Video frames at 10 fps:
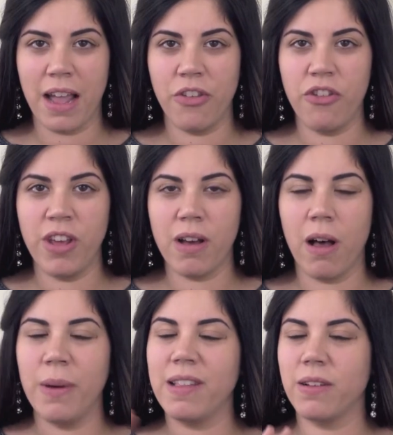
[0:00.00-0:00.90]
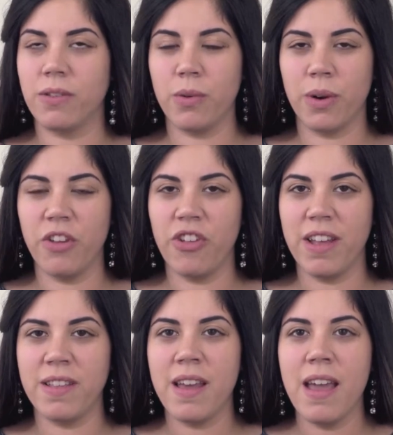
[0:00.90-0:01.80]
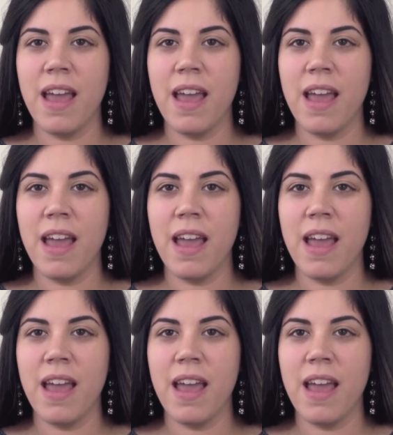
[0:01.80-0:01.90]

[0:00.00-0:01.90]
and she always looks gorgeous.